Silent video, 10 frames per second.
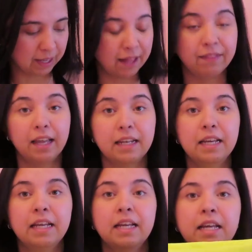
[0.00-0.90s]
And then
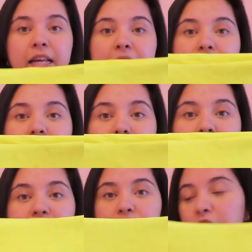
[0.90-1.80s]

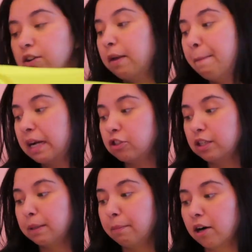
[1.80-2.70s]
these are the
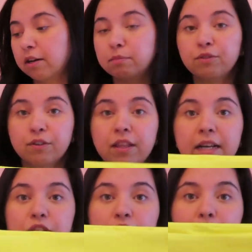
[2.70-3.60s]
matching bottoms for
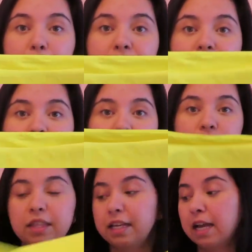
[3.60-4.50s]
that top, and these are
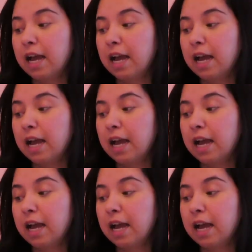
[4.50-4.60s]
the